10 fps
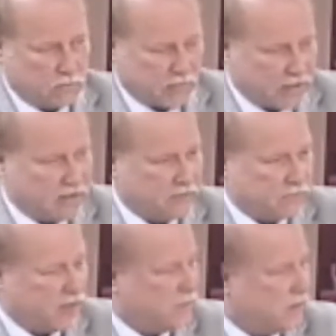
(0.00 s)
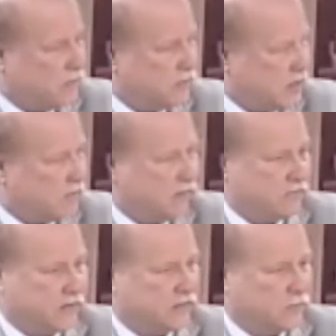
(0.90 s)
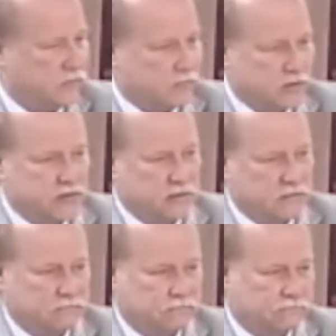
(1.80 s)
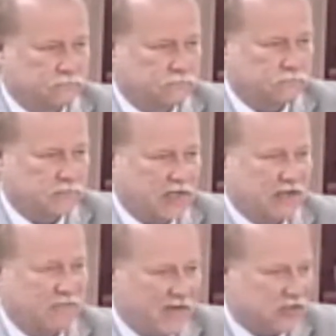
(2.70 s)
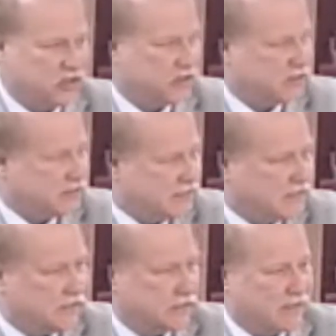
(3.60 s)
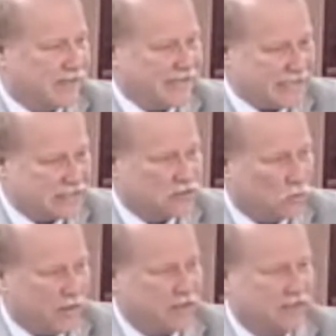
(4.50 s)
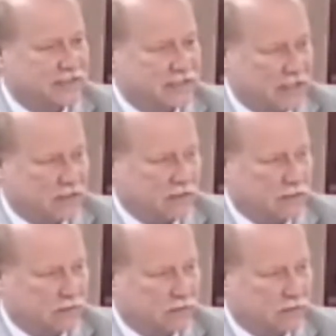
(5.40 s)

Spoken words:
Many of my people now are infected with MRSA, an infectious disease that eats away the skin.